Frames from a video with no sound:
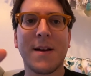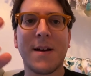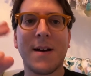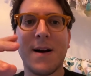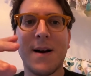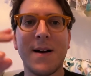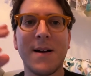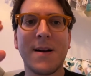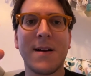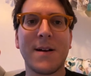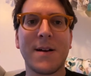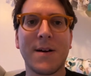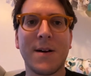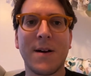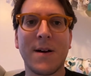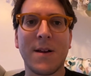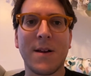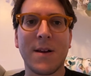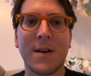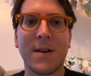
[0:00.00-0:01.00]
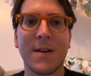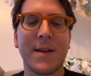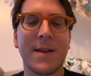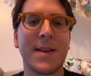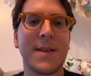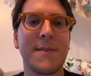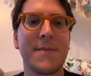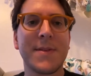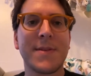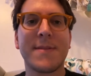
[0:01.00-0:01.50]
uncle. It
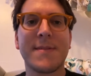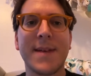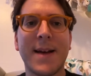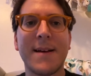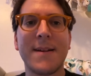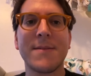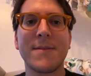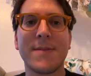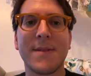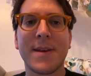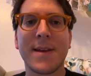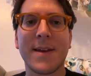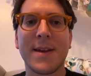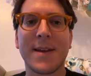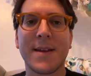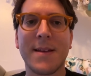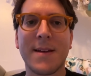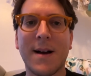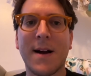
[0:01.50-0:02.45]
even sounds like it.